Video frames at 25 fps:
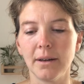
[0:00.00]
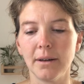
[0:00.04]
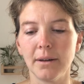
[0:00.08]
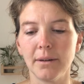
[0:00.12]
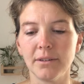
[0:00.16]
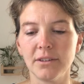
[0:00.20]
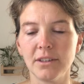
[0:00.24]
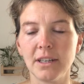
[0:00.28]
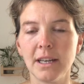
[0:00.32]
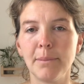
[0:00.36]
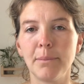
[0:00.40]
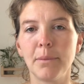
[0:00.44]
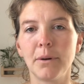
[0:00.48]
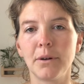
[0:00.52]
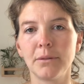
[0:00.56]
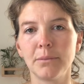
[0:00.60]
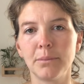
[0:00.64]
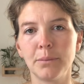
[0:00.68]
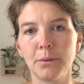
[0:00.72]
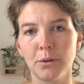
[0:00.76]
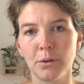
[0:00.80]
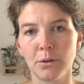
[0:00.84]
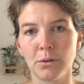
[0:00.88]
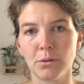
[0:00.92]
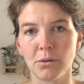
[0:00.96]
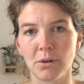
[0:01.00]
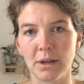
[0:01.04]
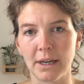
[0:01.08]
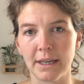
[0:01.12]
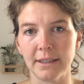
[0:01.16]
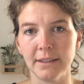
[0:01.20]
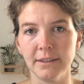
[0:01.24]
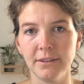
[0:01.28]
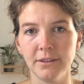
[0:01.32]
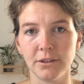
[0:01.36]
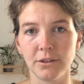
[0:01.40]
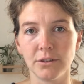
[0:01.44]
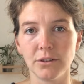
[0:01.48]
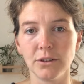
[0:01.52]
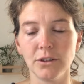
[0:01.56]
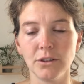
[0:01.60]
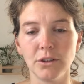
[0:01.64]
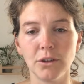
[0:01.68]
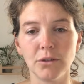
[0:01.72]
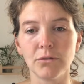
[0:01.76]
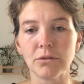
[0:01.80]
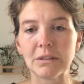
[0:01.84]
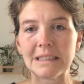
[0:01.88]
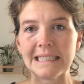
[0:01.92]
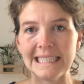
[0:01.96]
slip on purlwise, so you
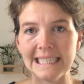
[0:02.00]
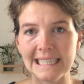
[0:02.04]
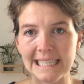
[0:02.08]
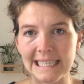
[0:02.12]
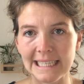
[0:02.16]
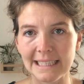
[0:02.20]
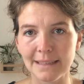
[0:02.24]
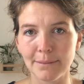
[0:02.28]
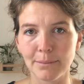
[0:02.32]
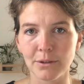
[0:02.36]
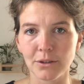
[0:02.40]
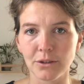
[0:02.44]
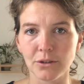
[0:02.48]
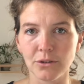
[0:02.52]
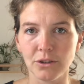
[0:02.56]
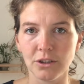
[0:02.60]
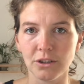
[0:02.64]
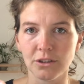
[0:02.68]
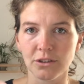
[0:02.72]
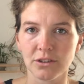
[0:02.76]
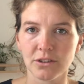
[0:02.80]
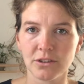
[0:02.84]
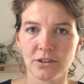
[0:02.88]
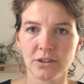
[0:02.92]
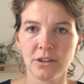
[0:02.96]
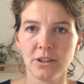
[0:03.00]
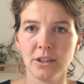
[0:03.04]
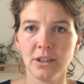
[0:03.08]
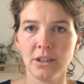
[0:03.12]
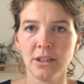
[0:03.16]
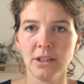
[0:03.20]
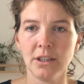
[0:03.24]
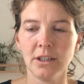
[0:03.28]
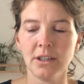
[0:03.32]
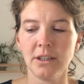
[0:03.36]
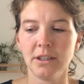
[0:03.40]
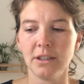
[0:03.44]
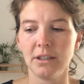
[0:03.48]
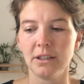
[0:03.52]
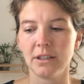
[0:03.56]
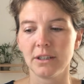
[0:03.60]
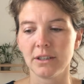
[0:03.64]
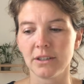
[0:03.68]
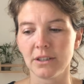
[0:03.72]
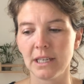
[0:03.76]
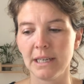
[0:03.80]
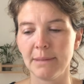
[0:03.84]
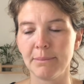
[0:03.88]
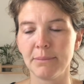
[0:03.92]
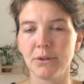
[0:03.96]
don't knit it, but you just
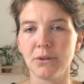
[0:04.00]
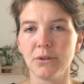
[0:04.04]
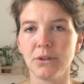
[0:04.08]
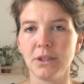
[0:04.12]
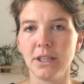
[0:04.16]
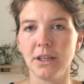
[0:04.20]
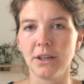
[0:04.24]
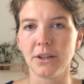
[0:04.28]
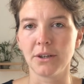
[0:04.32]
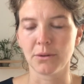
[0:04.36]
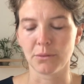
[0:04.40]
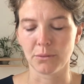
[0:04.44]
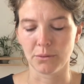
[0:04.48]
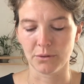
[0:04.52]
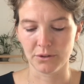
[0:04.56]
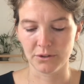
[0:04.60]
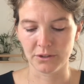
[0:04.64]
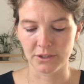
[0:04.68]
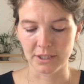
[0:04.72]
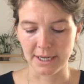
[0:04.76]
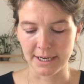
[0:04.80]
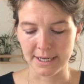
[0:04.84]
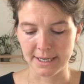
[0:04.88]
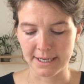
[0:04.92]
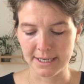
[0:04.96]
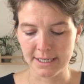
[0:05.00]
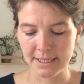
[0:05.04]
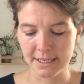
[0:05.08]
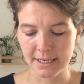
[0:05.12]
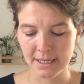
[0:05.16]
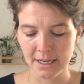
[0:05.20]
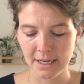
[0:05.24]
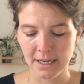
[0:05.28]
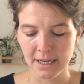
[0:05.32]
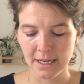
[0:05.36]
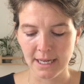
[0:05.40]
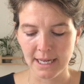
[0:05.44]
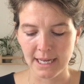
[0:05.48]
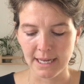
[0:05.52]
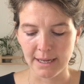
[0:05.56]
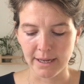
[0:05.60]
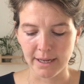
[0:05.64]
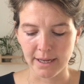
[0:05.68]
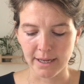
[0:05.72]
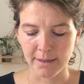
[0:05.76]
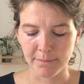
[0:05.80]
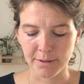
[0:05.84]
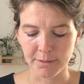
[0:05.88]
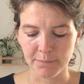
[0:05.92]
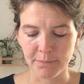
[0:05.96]
slip to the other side.
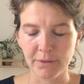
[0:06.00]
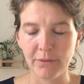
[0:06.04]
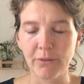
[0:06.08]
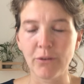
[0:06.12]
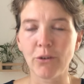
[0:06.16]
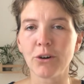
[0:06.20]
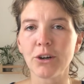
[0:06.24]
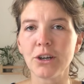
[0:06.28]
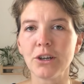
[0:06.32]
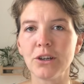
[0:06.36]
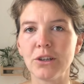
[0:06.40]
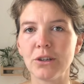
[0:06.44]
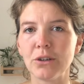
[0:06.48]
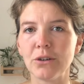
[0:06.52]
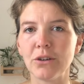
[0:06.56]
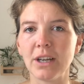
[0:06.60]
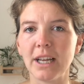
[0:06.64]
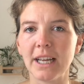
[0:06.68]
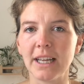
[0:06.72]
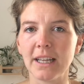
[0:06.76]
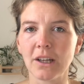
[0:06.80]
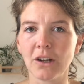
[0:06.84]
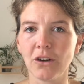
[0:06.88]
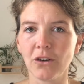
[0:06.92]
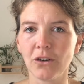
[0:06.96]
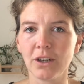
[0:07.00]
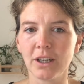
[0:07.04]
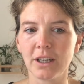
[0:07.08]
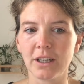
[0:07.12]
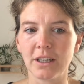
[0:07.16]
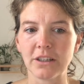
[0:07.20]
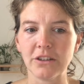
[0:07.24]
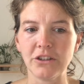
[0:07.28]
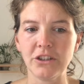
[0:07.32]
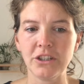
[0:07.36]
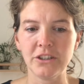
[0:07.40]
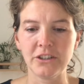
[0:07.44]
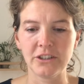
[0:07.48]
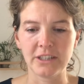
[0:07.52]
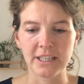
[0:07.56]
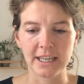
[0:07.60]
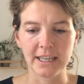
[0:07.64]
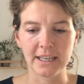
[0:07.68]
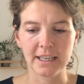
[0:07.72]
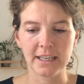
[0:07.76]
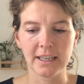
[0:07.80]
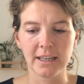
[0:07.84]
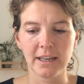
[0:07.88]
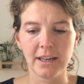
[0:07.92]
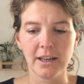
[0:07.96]
But before you do that, Lonneke, she
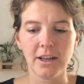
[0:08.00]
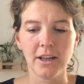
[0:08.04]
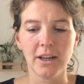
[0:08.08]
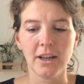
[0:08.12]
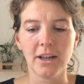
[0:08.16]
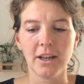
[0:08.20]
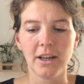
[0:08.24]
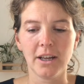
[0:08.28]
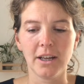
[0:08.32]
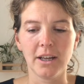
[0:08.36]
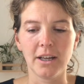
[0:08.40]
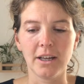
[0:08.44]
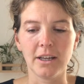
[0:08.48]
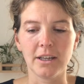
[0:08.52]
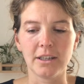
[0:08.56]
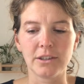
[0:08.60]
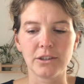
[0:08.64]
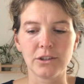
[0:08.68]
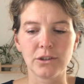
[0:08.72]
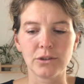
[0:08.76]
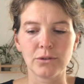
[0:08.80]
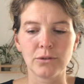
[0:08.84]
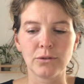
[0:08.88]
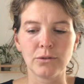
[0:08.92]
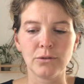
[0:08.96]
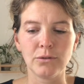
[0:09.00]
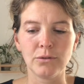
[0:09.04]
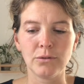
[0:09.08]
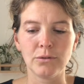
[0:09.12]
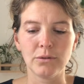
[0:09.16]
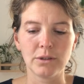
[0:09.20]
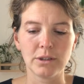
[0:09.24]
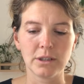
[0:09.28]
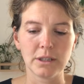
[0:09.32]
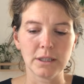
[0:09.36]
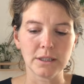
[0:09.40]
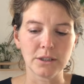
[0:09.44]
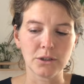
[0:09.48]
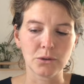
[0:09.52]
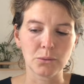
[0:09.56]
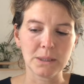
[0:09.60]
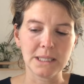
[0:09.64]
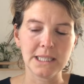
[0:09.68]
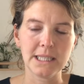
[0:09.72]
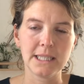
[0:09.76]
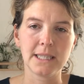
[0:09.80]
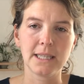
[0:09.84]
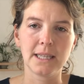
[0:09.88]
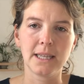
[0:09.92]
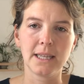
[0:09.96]
said to
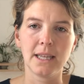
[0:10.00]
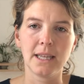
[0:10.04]
twist